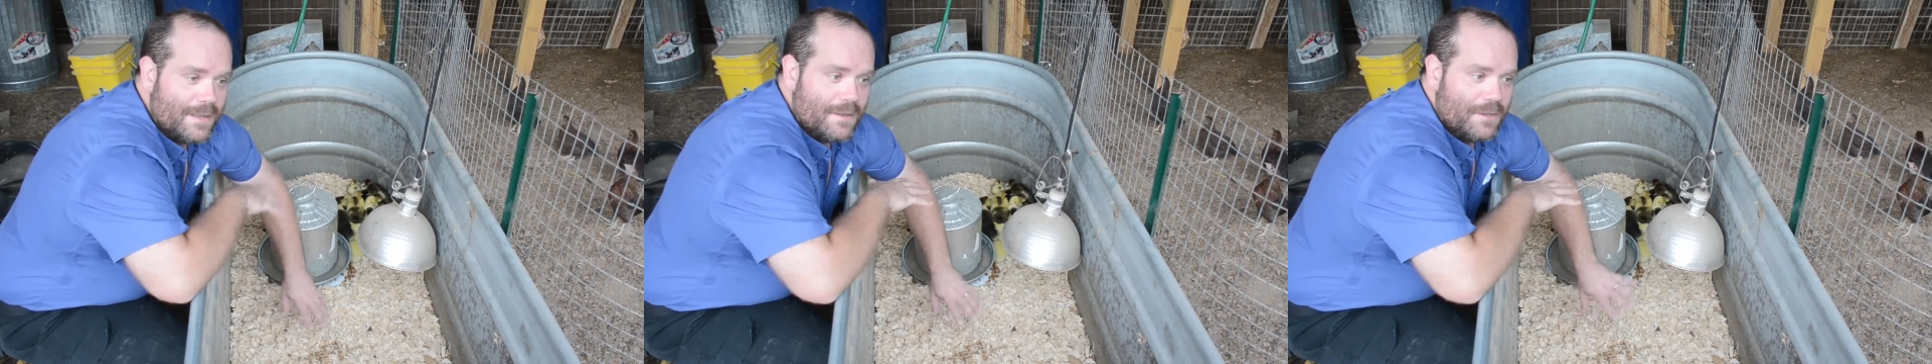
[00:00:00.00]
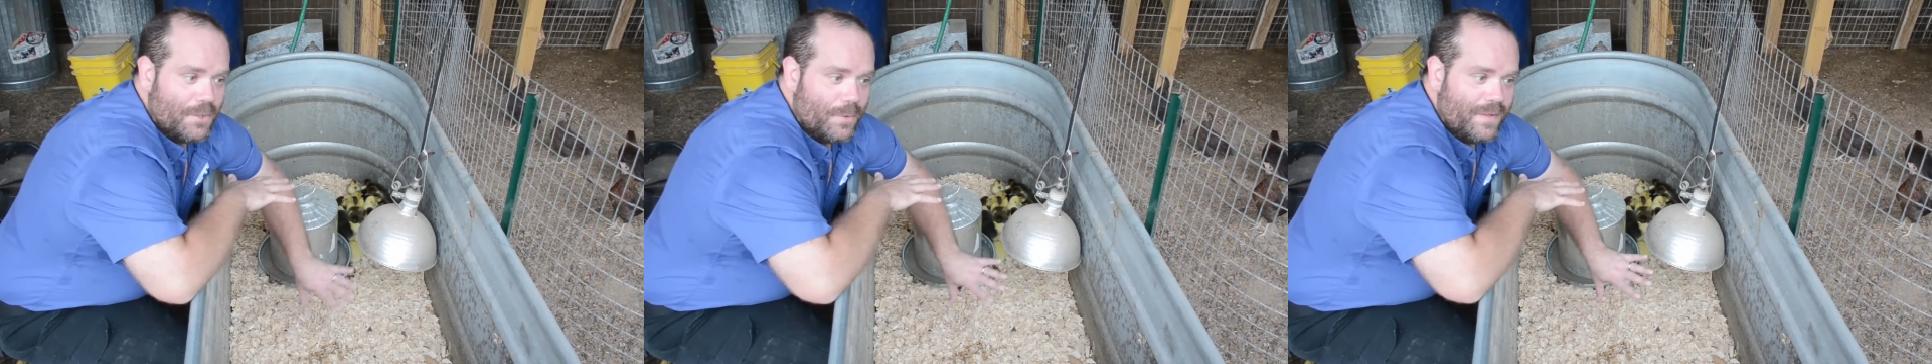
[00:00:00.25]

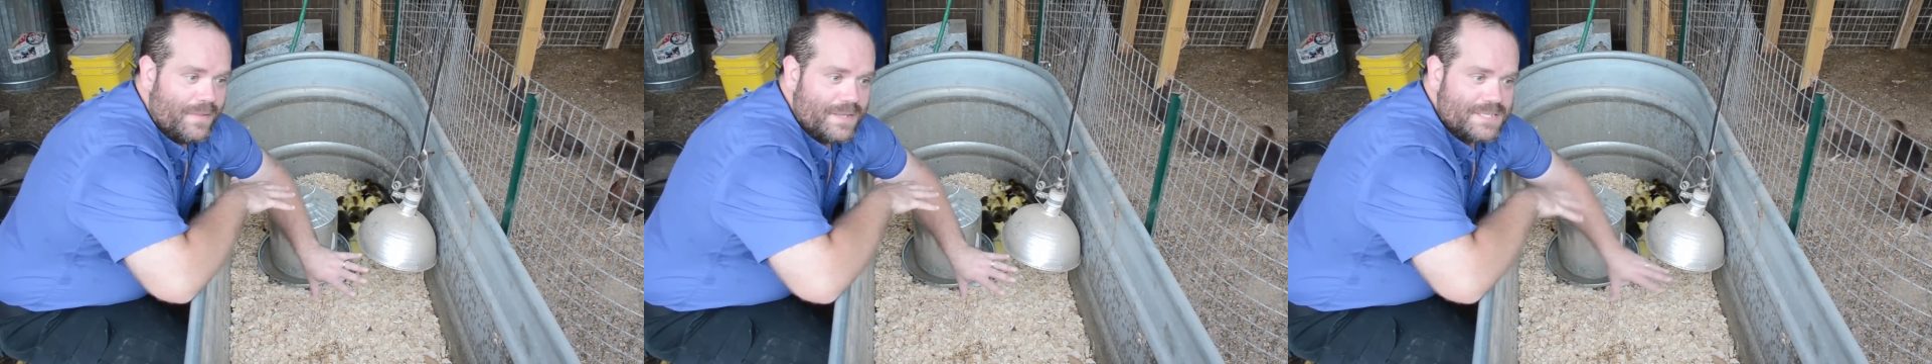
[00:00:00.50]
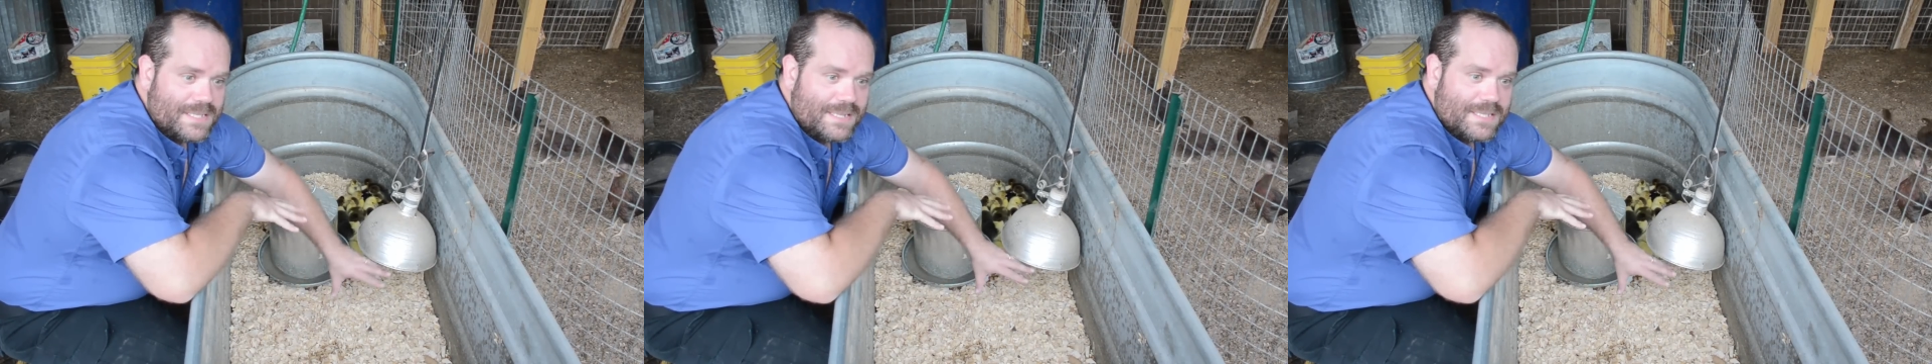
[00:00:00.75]
doing
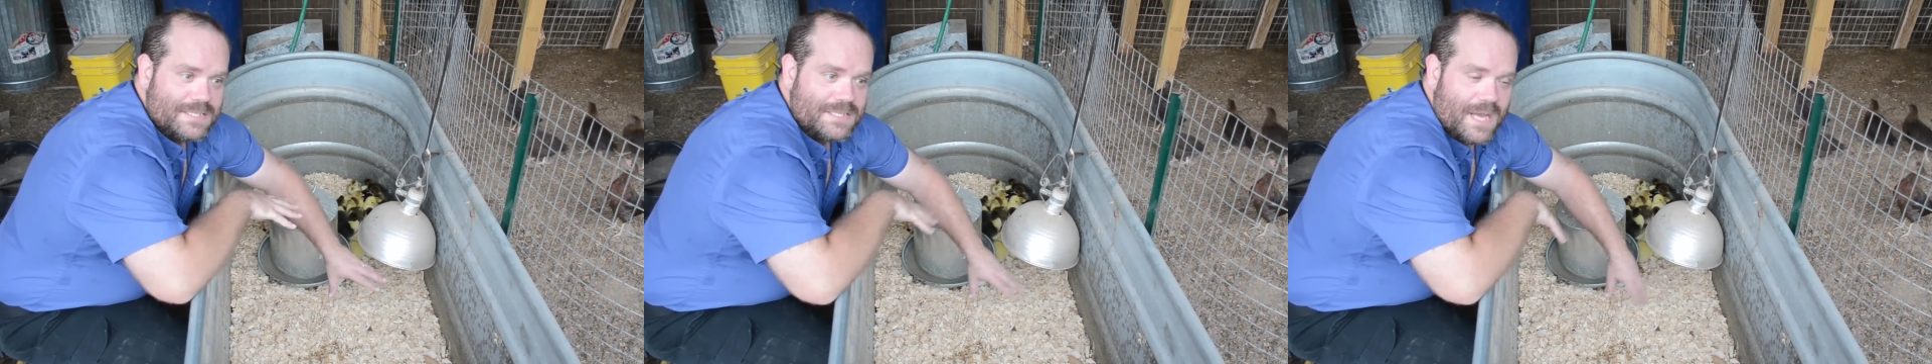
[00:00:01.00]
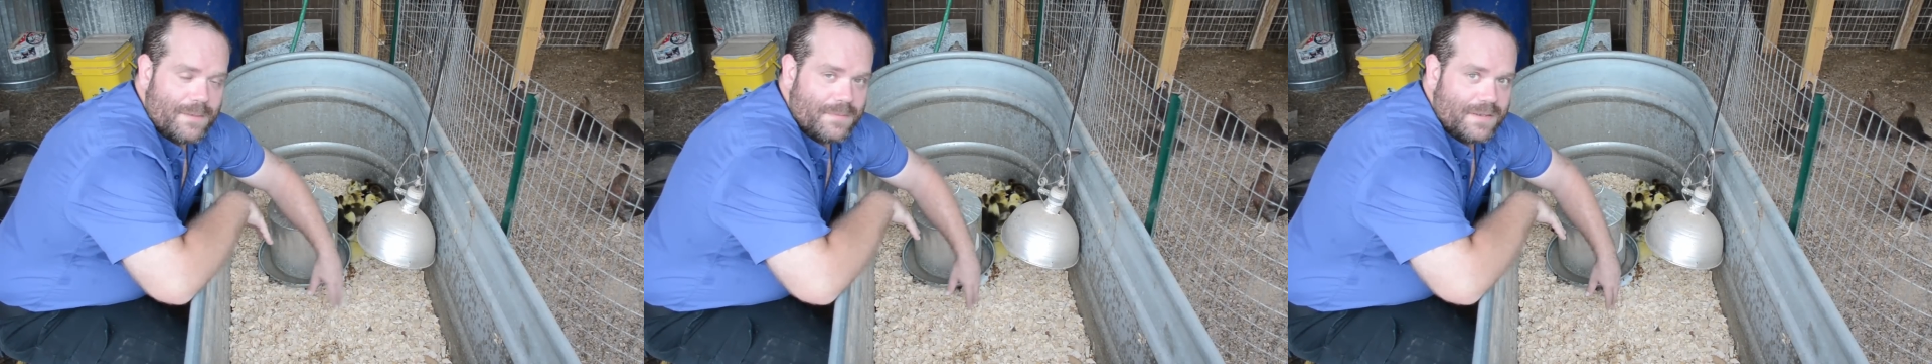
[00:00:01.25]
this at this
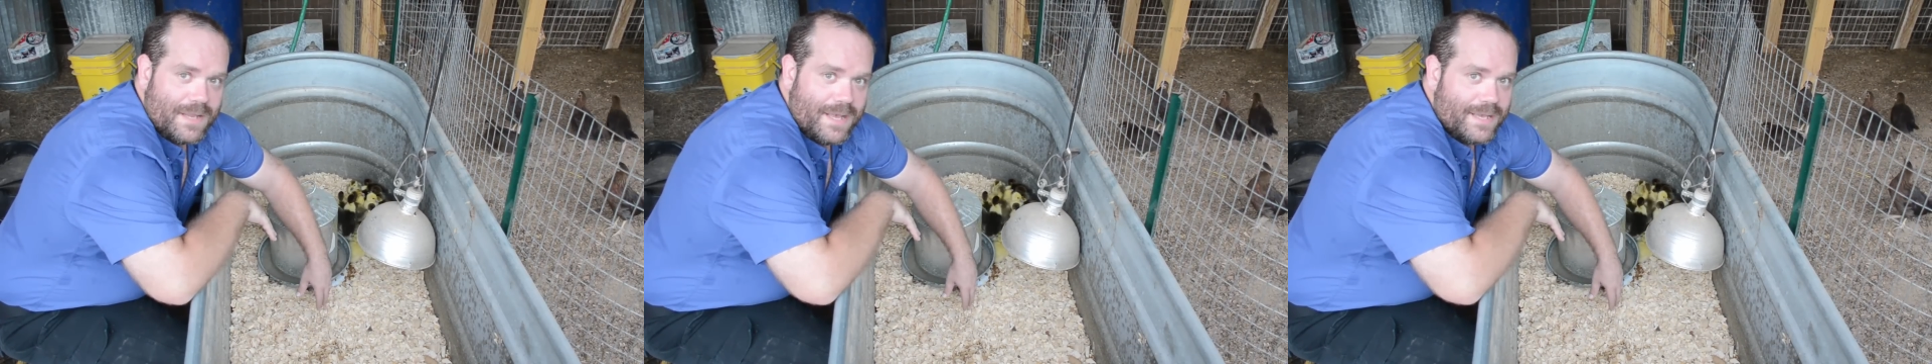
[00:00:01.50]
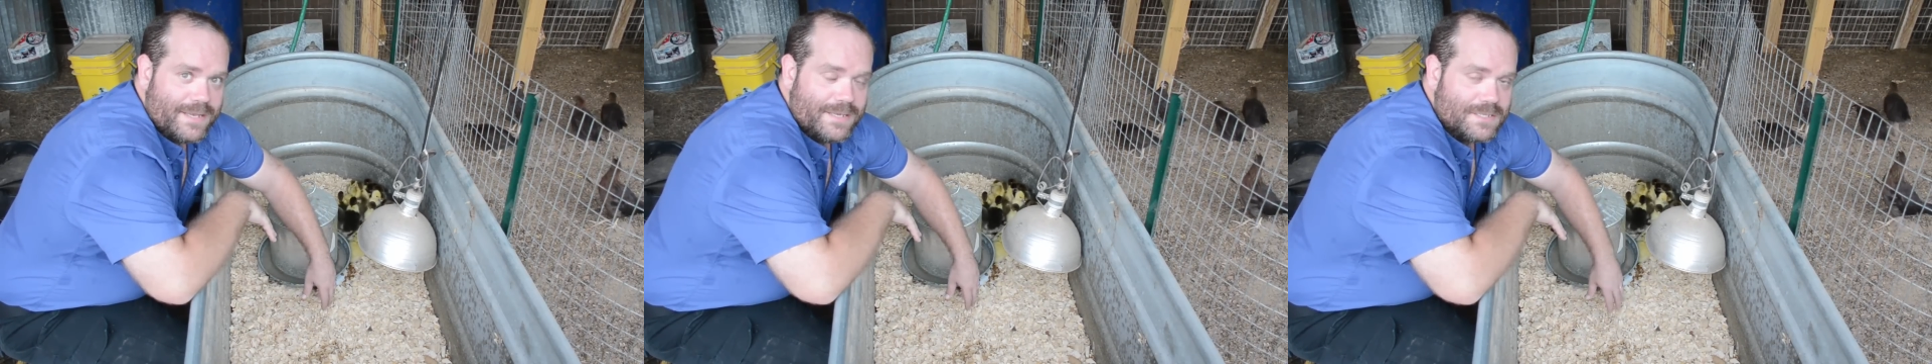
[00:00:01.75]
time of the
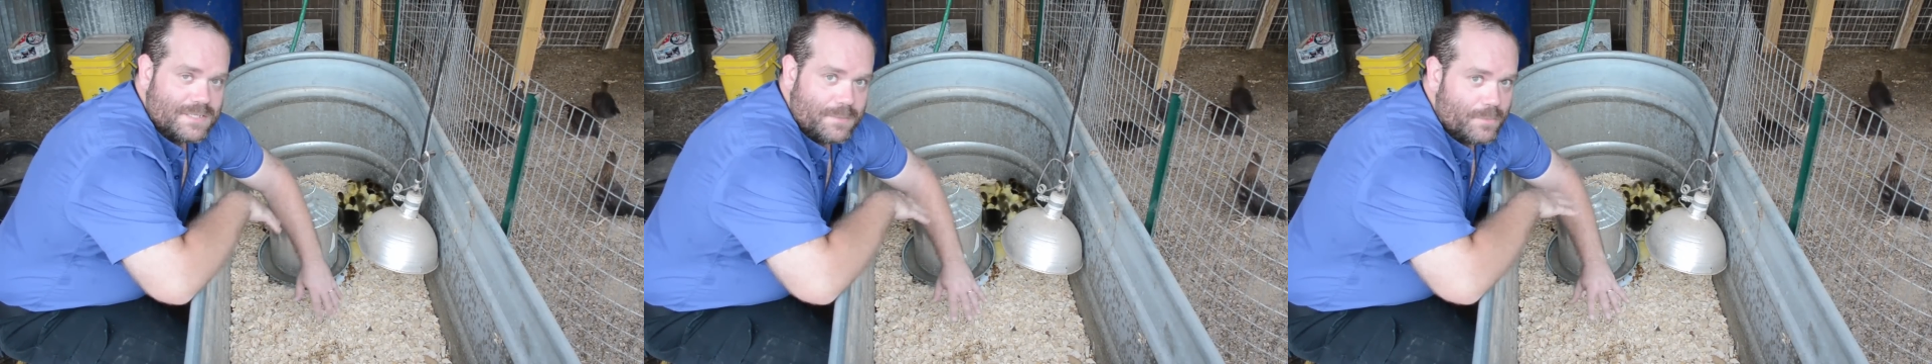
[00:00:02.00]
day is the